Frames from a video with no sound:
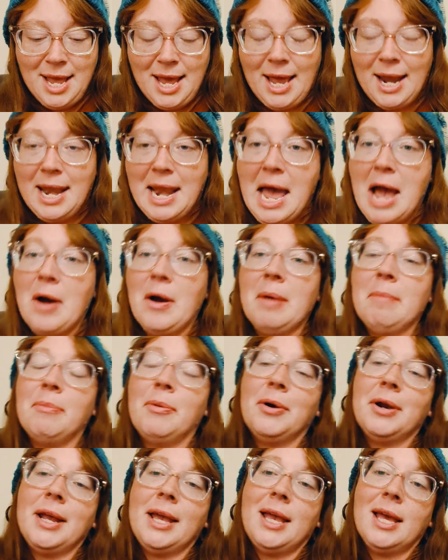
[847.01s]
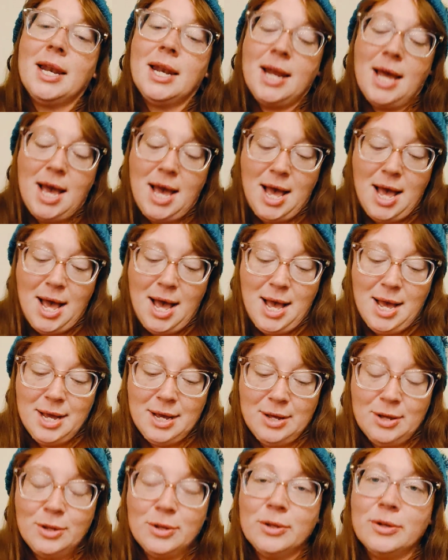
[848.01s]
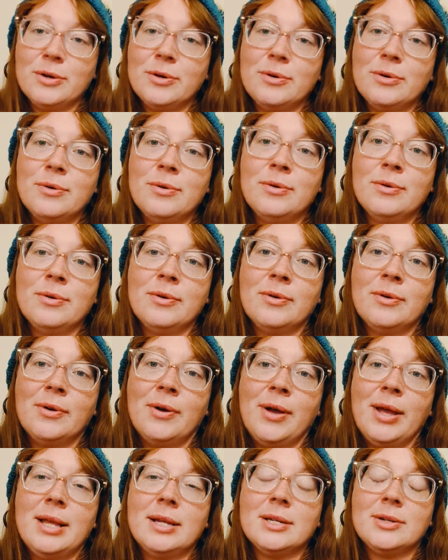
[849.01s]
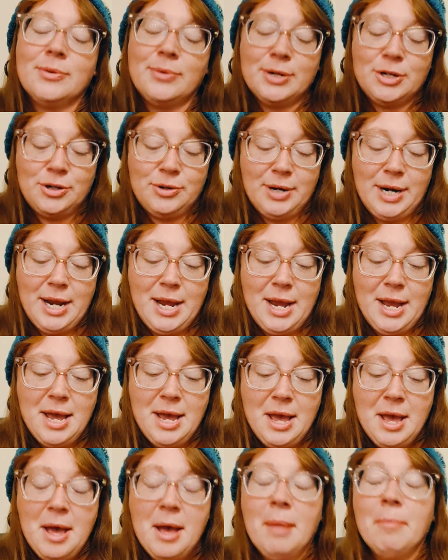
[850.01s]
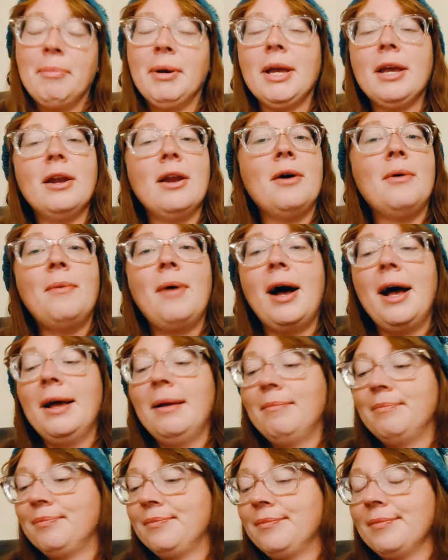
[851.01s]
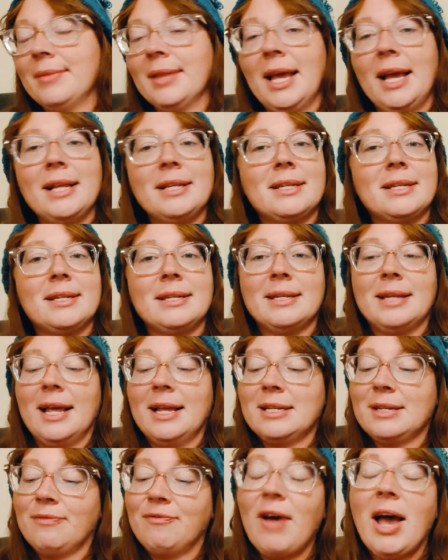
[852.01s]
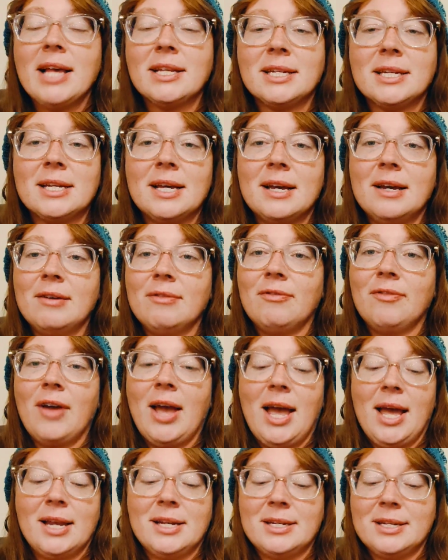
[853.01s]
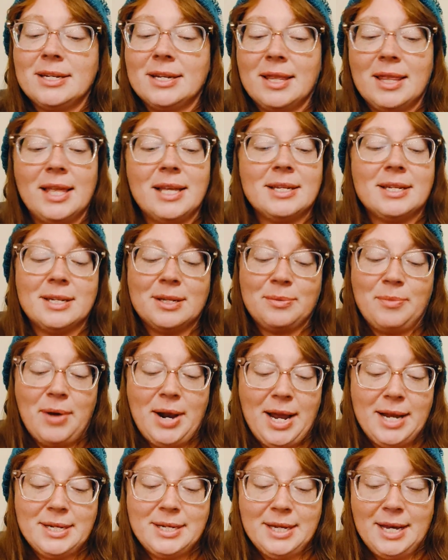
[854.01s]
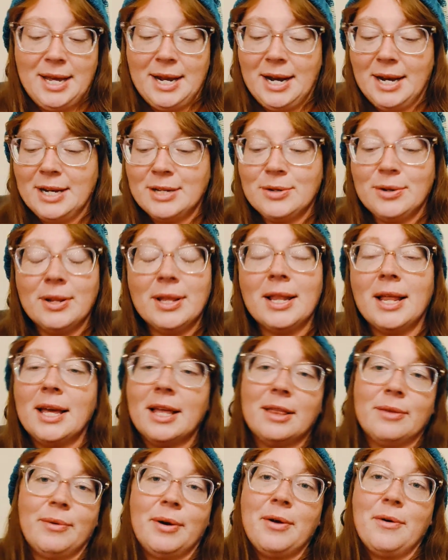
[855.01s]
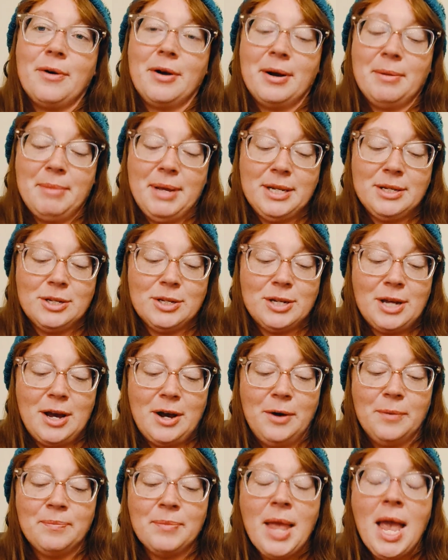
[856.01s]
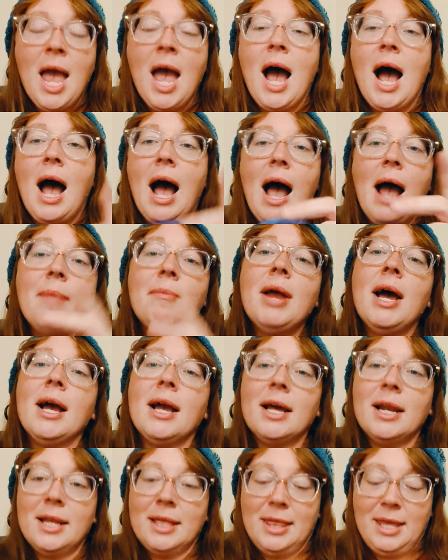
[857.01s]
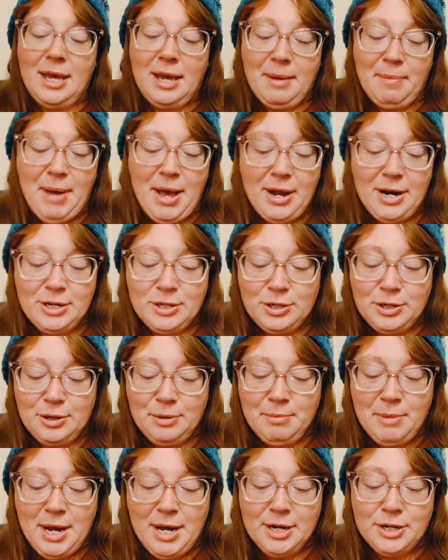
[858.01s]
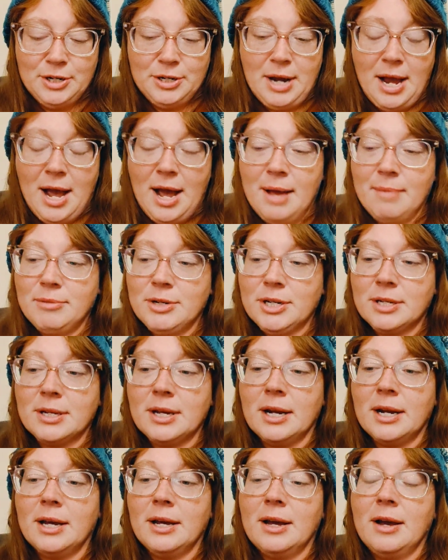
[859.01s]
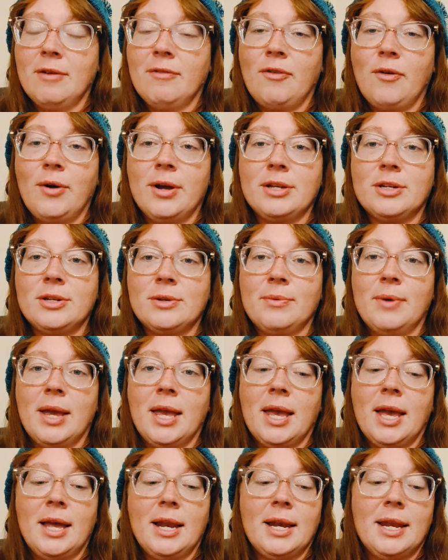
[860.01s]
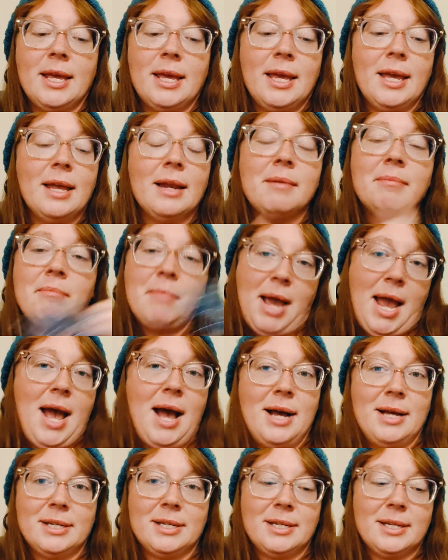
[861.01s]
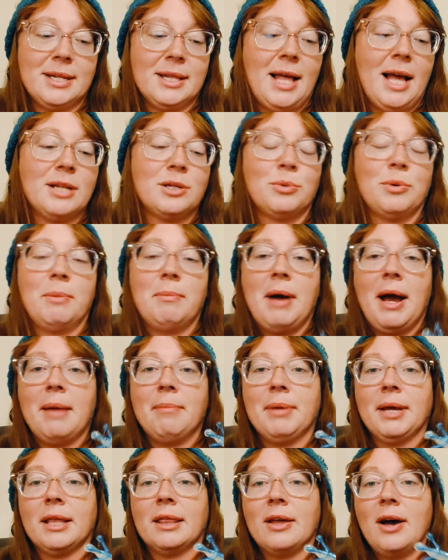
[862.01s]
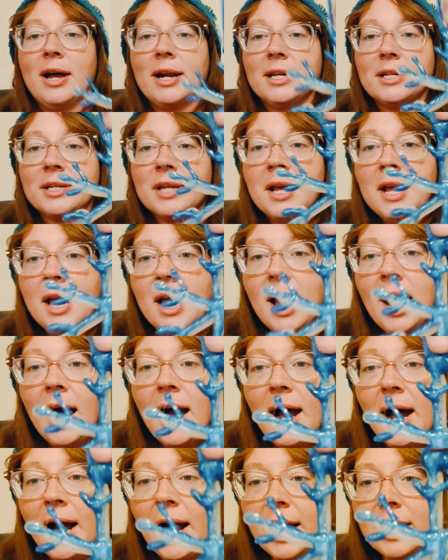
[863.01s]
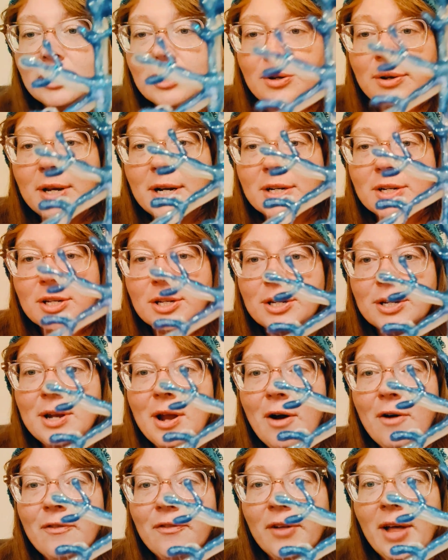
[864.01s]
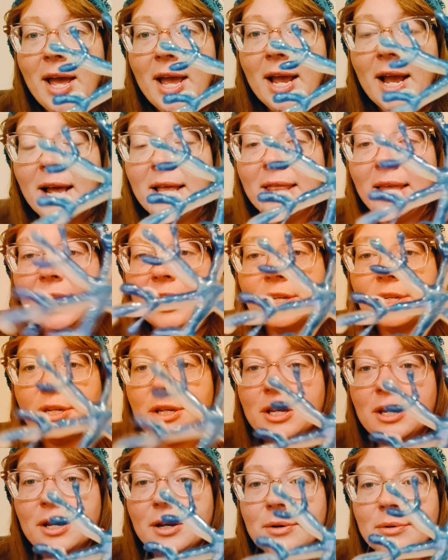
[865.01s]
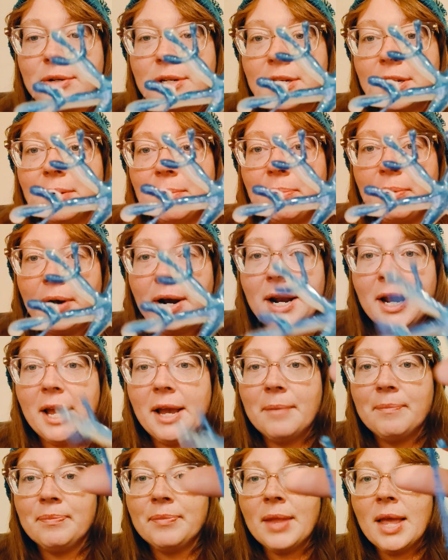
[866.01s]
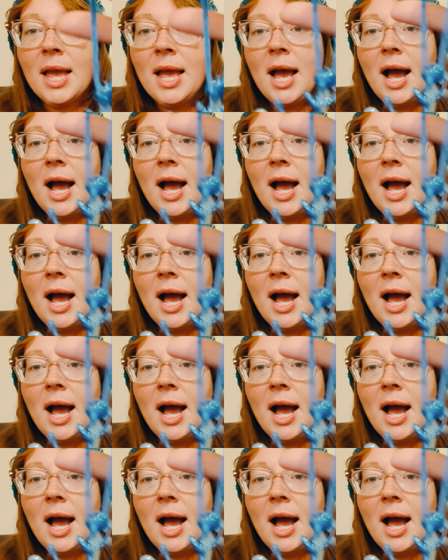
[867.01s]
And now I'm putting in a hot glue into a tree. But you know what? It's festive and this is what I did. And it's only like 3 ornaments. So I'm not going to think about it too much. I'm just going to avoid doing it en masse. That's what my big thought is. So here's a snowflake. I think it's cute and pretty.